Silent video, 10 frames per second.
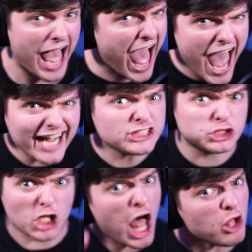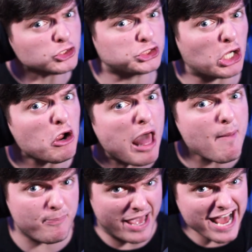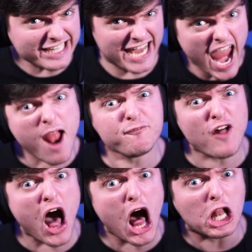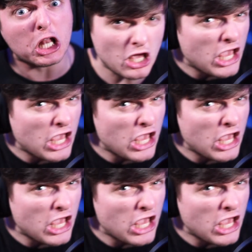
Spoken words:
I told you to be careful!